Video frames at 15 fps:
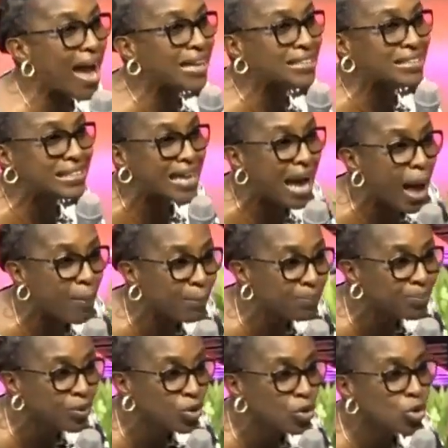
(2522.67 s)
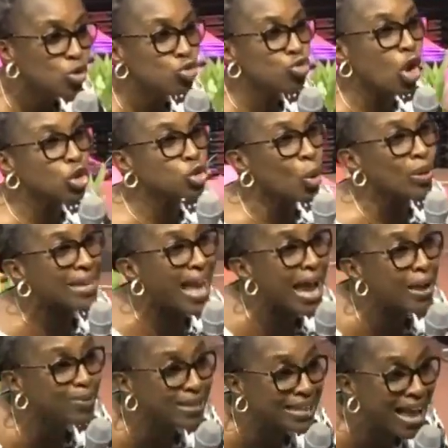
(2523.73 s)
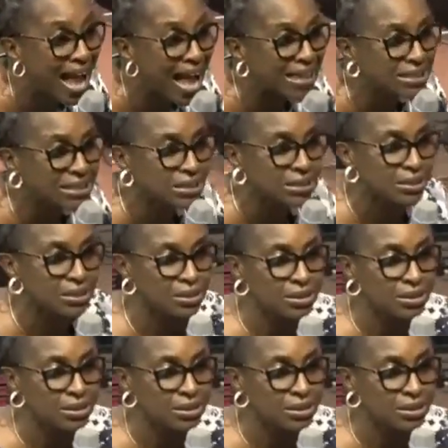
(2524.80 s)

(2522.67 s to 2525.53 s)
eyes, see him? Not to lie with that.